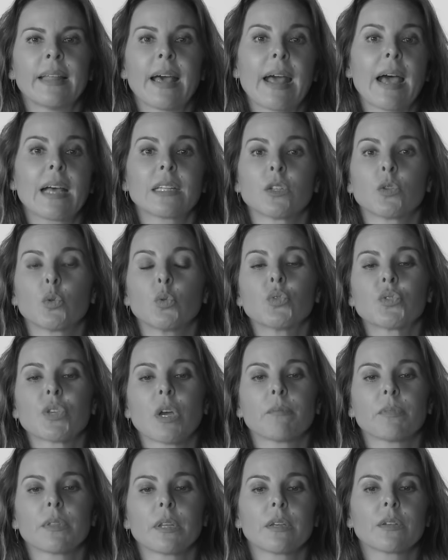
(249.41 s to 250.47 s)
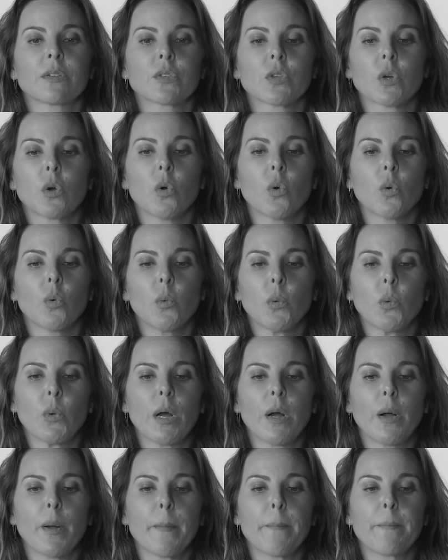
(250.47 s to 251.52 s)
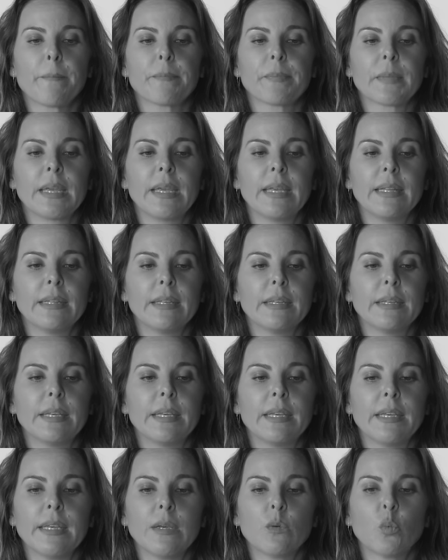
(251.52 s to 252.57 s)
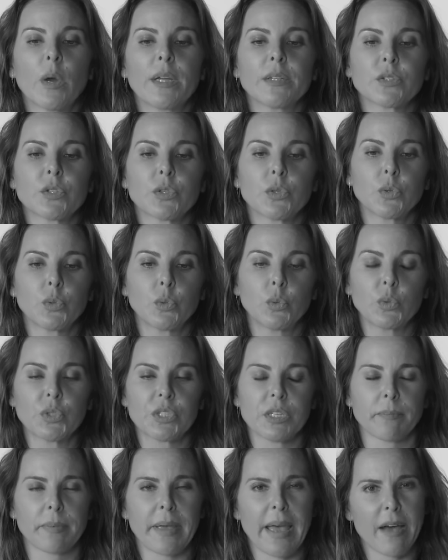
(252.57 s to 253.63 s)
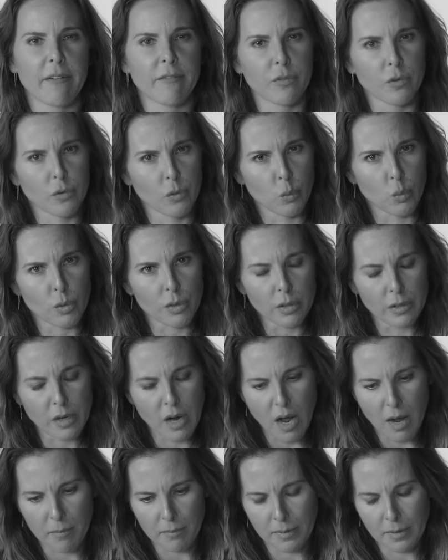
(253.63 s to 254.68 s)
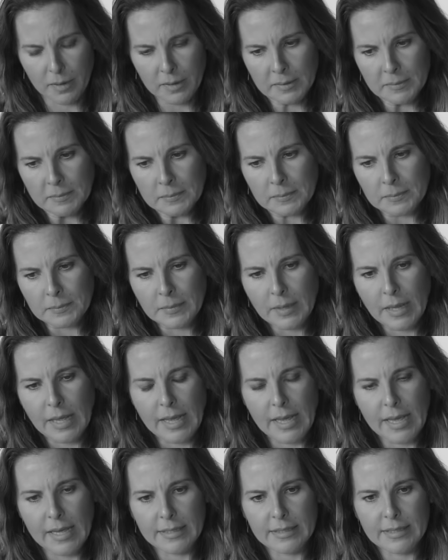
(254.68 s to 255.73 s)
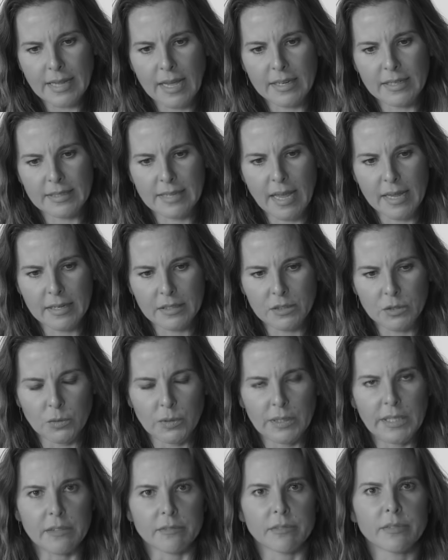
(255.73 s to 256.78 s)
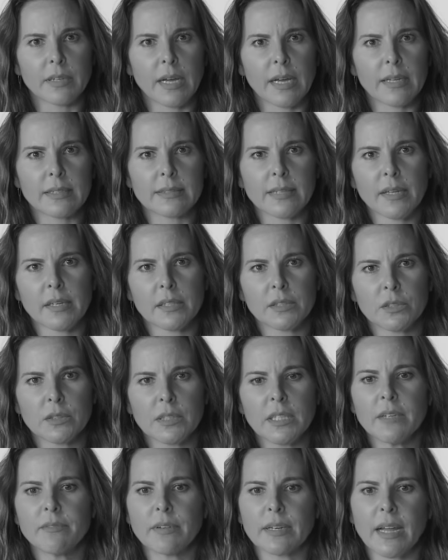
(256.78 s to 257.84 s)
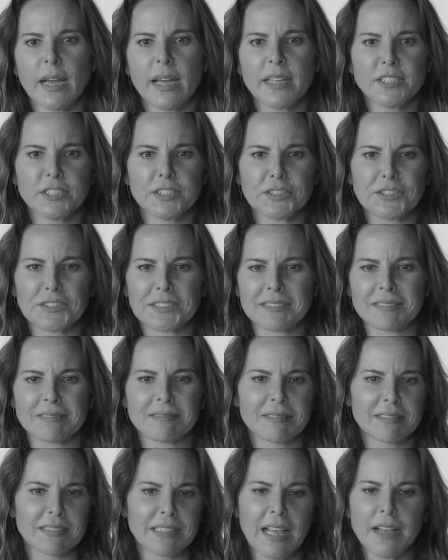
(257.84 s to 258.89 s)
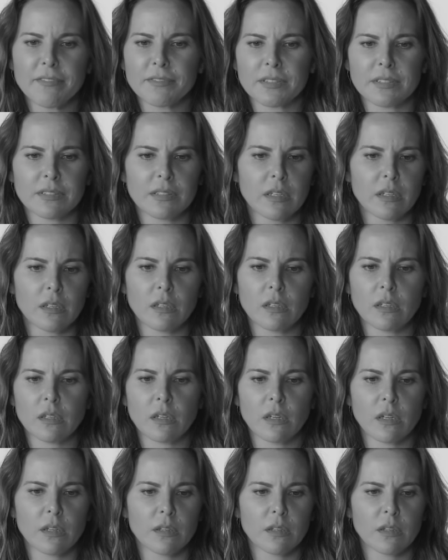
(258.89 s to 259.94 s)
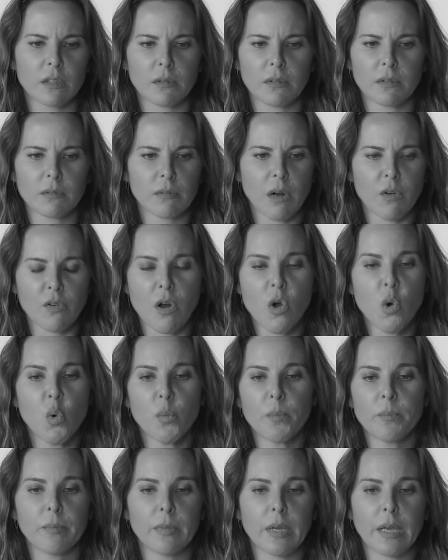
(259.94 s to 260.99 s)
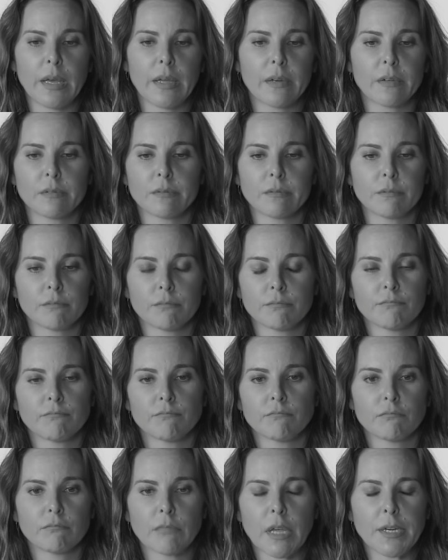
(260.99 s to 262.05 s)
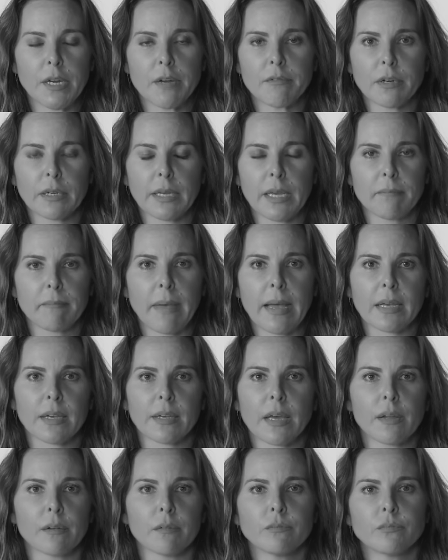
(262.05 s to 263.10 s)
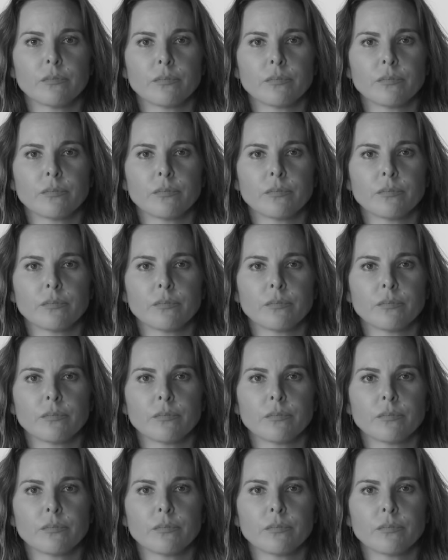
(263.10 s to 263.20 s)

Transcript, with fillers: I had to do something. So um, he, he went to Japan for the World Cup, and I decided to leave. I decided to leave, and I just left the, our home, and I never came back again.